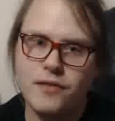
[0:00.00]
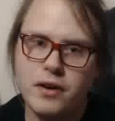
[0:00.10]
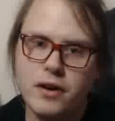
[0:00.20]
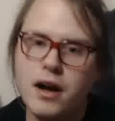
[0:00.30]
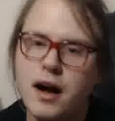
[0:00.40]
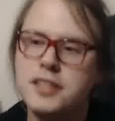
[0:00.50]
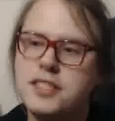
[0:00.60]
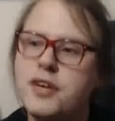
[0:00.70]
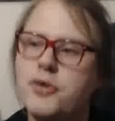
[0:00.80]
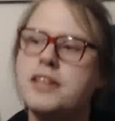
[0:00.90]
A
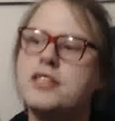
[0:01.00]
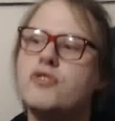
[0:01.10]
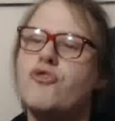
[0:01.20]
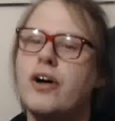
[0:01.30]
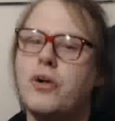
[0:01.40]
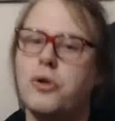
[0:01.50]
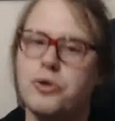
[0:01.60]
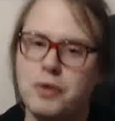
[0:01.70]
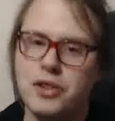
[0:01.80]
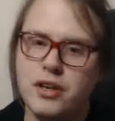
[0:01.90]
series filled with
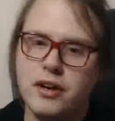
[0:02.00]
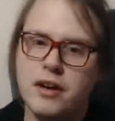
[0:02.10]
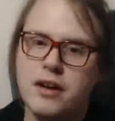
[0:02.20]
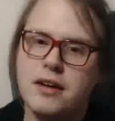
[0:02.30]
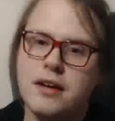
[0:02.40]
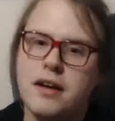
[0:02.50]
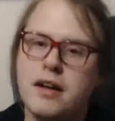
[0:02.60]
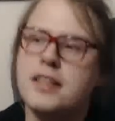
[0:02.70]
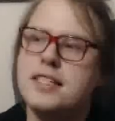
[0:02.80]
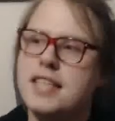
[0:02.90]

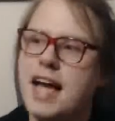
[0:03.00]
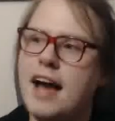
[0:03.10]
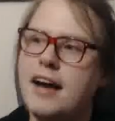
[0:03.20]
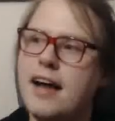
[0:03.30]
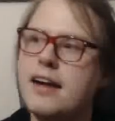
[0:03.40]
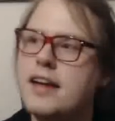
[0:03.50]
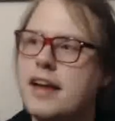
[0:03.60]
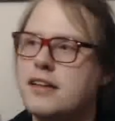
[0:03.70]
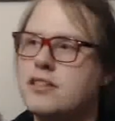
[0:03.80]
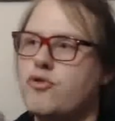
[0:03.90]
sad
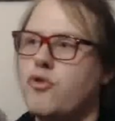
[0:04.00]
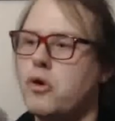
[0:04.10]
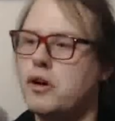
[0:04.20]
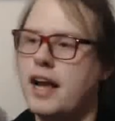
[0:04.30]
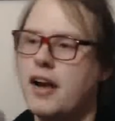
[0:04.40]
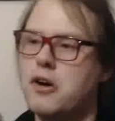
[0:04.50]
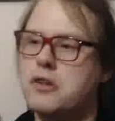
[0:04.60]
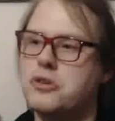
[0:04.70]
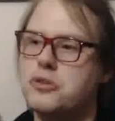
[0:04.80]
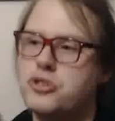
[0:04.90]
endings for
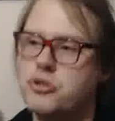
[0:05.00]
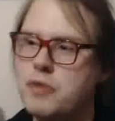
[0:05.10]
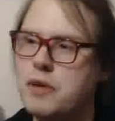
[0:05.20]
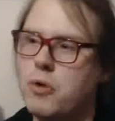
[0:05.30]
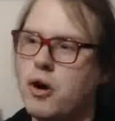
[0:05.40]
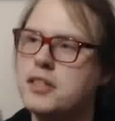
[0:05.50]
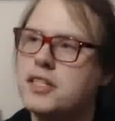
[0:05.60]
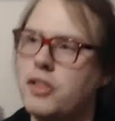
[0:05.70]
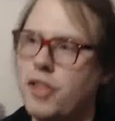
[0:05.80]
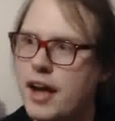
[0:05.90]
characters who we want to
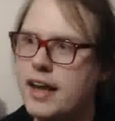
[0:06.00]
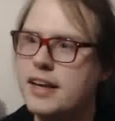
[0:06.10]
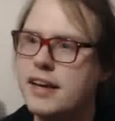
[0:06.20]
like.